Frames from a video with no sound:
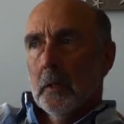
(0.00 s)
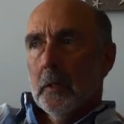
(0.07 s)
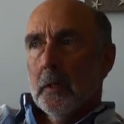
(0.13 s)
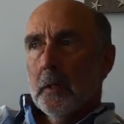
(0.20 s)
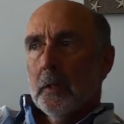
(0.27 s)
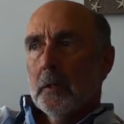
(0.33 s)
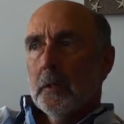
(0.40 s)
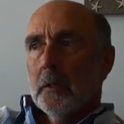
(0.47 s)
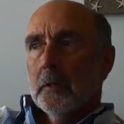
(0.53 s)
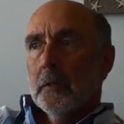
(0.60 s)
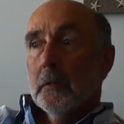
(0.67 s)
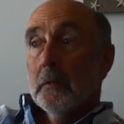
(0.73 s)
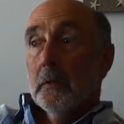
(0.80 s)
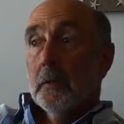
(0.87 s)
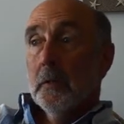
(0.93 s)

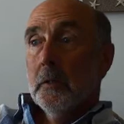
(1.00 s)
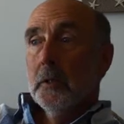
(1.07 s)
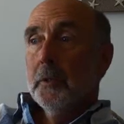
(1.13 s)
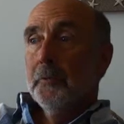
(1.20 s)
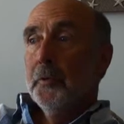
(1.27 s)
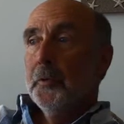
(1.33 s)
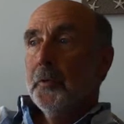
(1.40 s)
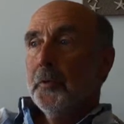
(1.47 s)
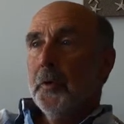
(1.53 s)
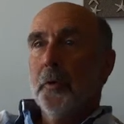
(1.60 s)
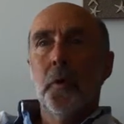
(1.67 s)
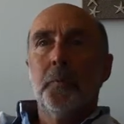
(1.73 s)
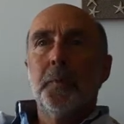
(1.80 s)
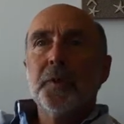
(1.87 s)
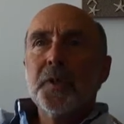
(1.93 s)
and you know, if your
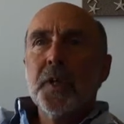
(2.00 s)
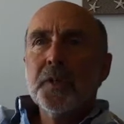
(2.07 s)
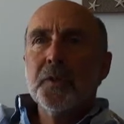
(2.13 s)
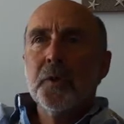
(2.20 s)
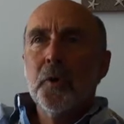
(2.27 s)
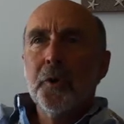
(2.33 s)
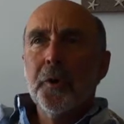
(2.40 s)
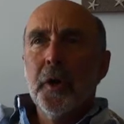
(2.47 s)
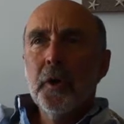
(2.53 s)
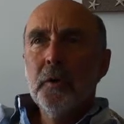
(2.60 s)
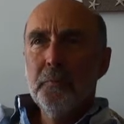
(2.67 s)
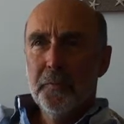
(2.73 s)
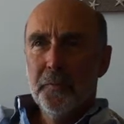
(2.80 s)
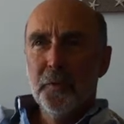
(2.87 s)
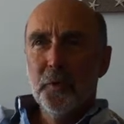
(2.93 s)
therapist hasn't got
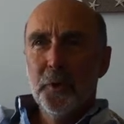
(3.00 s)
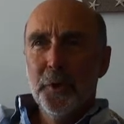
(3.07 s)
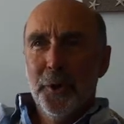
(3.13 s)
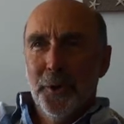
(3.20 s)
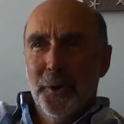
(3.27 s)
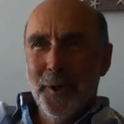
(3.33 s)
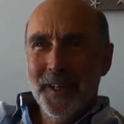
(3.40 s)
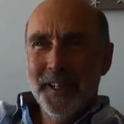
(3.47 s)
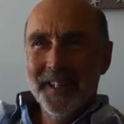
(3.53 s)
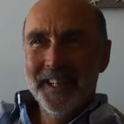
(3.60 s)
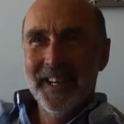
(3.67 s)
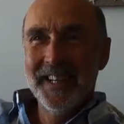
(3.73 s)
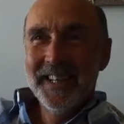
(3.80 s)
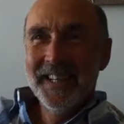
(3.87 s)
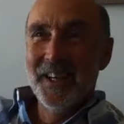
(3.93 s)
hope for you, yeah,
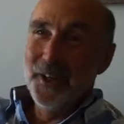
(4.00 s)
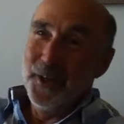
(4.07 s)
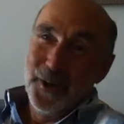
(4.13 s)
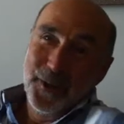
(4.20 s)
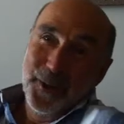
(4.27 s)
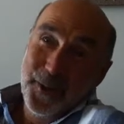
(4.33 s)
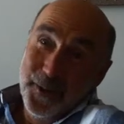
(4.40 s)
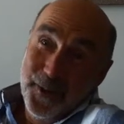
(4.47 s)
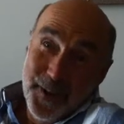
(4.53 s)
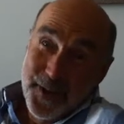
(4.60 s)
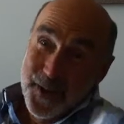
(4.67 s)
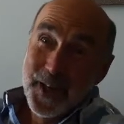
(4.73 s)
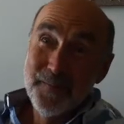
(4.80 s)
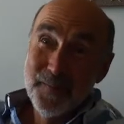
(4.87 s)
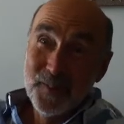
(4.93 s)
yeah, yeah. you're in
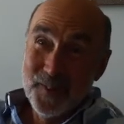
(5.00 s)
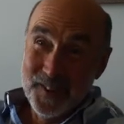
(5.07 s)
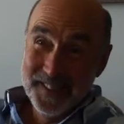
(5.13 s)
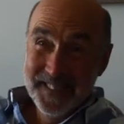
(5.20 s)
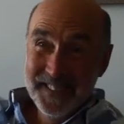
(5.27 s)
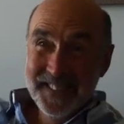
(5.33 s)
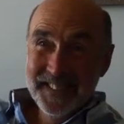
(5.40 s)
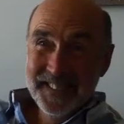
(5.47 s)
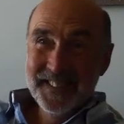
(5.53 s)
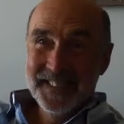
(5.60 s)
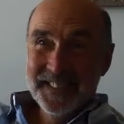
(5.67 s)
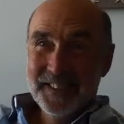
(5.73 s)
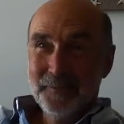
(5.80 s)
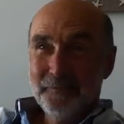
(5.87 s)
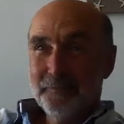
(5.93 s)
trouble. Yeah, yeah,
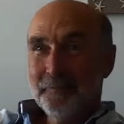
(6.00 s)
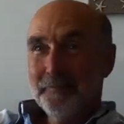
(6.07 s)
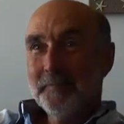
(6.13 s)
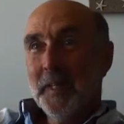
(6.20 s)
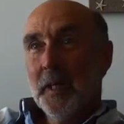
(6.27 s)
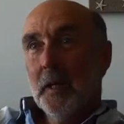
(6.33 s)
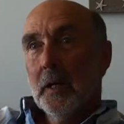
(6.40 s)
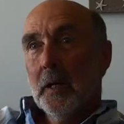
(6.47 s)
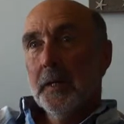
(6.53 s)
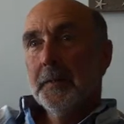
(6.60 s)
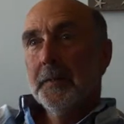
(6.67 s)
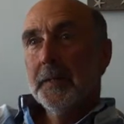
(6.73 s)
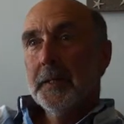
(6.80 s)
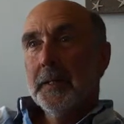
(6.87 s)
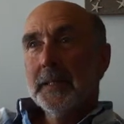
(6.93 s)
yeah. Um,
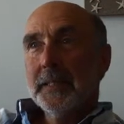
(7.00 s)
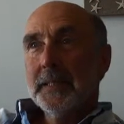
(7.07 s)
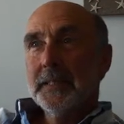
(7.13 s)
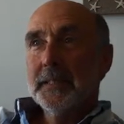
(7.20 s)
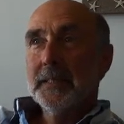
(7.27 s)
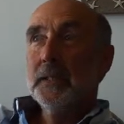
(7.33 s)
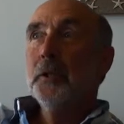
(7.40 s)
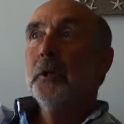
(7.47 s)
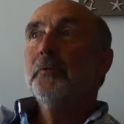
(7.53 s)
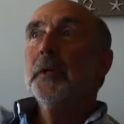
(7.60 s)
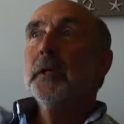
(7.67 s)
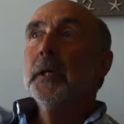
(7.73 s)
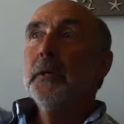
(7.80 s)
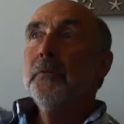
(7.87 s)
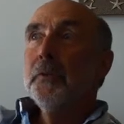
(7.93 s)
and I, you know, if I
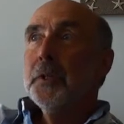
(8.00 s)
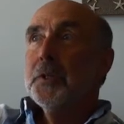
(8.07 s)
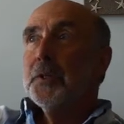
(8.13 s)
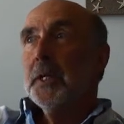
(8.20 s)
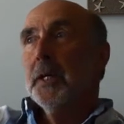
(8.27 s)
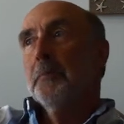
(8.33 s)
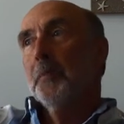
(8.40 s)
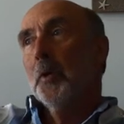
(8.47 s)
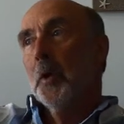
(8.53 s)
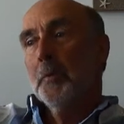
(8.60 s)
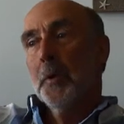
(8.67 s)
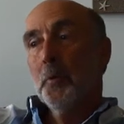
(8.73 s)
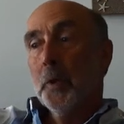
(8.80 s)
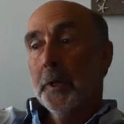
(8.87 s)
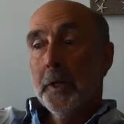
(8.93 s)
can give an example, I
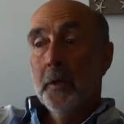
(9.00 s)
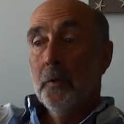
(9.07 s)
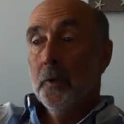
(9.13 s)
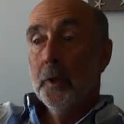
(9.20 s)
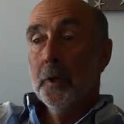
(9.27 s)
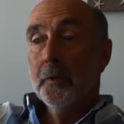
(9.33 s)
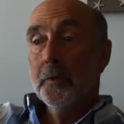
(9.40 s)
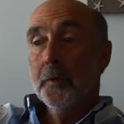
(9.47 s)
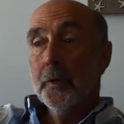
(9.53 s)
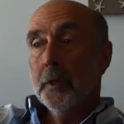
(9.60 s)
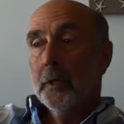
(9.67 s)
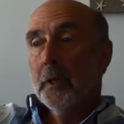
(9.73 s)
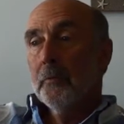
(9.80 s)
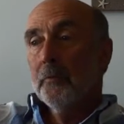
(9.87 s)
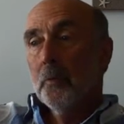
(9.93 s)
mean, one area that
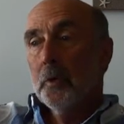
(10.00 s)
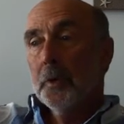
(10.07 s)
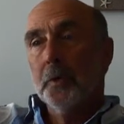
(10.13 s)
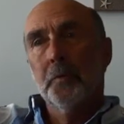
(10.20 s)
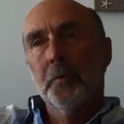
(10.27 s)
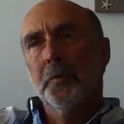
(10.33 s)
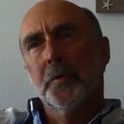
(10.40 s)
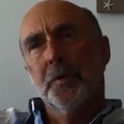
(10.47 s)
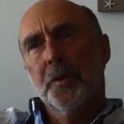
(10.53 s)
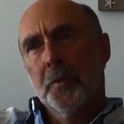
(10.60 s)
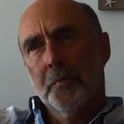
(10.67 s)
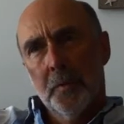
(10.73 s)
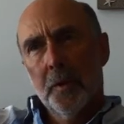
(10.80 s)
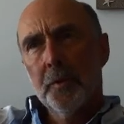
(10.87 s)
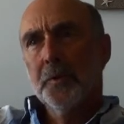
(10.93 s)
I have worked with is
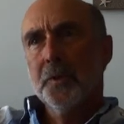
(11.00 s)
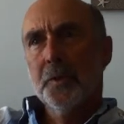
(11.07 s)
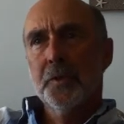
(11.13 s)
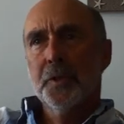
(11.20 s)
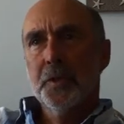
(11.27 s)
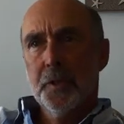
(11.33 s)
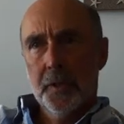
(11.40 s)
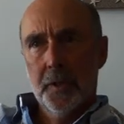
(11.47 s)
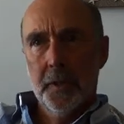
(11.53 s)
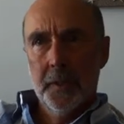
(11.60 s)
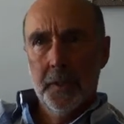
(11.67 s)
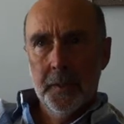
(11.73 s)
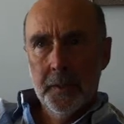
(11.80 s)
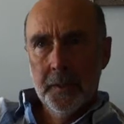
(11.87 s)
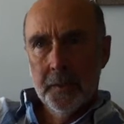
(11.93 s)
hypnosis
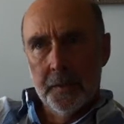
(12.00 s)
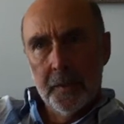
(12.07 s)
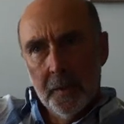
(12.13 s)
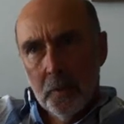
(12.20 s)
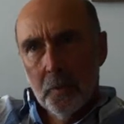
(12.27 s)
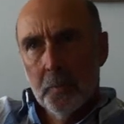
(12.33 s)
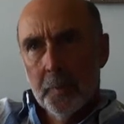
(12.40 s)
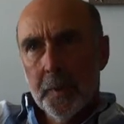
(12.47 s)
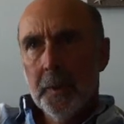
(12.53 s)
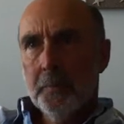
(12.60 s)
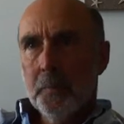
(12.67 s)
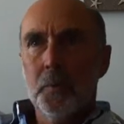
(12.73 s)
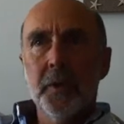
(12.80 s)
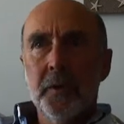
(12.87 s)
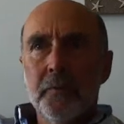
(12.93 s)
uh, to help
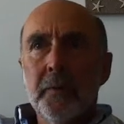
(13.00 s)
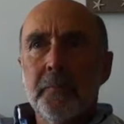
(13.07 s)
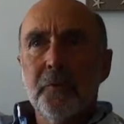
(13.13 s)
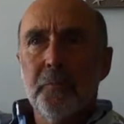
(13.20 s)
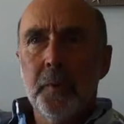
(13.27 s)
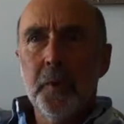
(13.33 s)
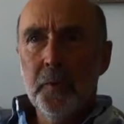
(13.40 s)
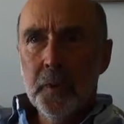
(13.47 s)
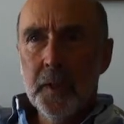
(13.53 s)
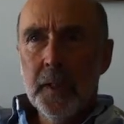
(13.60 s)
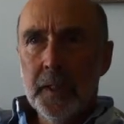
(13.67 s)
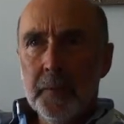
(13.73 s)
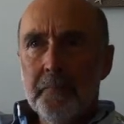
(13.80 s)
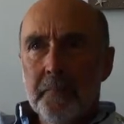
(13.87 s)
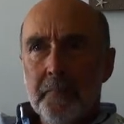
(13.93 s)
people give up
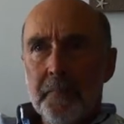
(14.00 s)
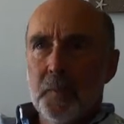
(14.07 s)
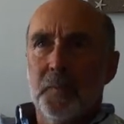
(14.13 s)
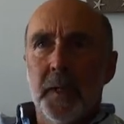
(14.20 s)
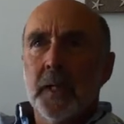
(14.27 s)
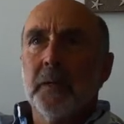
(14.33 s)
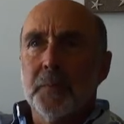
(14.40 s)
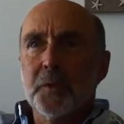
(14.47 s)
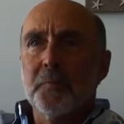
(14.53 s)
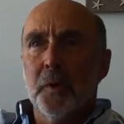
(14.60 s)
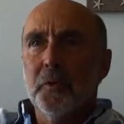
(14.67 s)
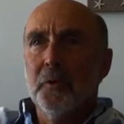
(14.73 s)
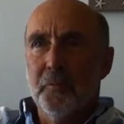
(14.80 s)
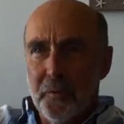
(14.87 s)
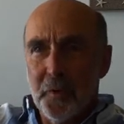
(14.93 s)
smoking, to become
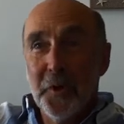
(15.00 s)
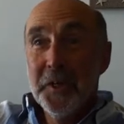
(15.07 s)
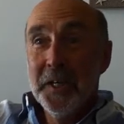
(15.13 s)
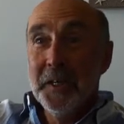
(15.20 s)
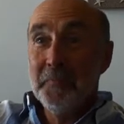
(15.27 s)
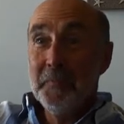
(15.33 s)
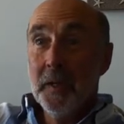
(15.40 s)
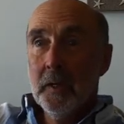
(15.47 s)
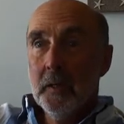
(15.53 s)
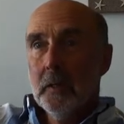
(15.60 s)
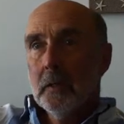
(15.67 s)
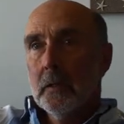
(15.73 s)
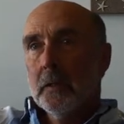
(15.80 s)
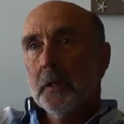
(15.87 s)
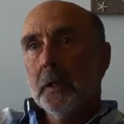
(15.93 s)
smoke free. Yeah.
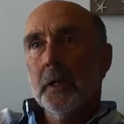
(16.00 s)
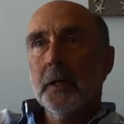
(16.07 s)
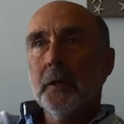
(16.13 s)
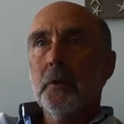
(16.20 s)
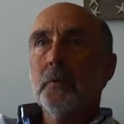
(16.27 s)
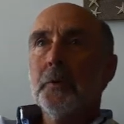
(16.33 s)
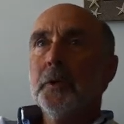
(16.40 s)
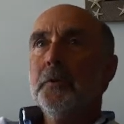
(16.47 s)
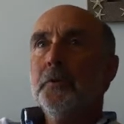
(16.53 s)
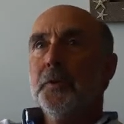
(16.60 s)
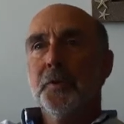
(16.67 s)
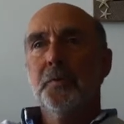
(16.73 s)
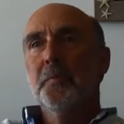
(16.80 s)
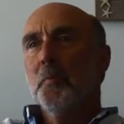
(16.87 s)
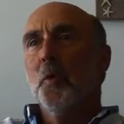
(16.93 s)
And again, I want to
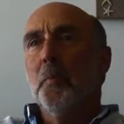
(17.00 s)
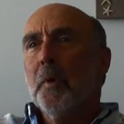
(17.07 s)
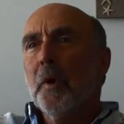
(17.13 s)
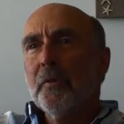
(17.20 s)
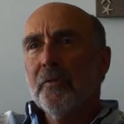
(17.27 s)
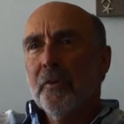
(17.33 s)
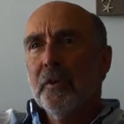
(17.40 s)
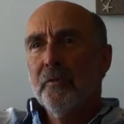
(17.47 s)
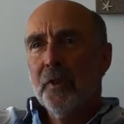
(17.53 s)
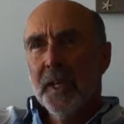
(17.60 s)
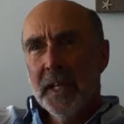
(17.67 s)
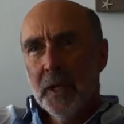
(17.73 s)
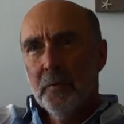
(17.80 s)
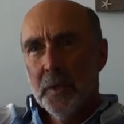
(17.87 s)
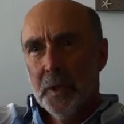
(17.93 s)
use the more positive
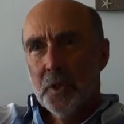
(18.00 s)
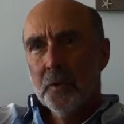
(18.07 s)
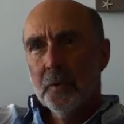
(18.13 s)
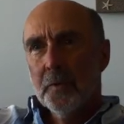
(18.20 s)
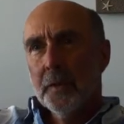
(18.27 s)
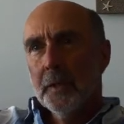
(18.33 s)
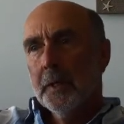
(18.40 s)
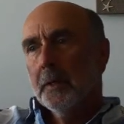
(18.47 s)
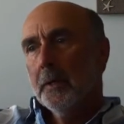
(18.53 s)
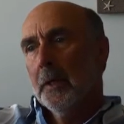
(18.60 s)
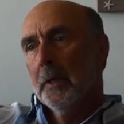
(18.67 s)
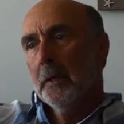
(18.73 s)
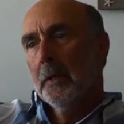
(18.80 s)
language on that.